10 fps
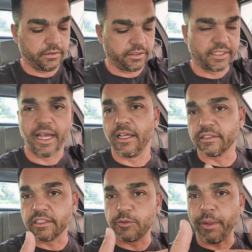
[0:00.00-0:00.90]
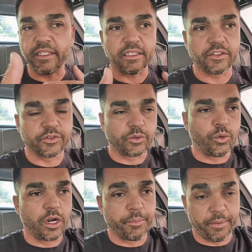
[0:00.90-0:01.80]
styles and spacings for the
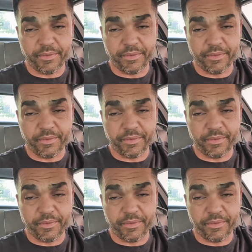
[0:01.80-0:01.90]
water pump.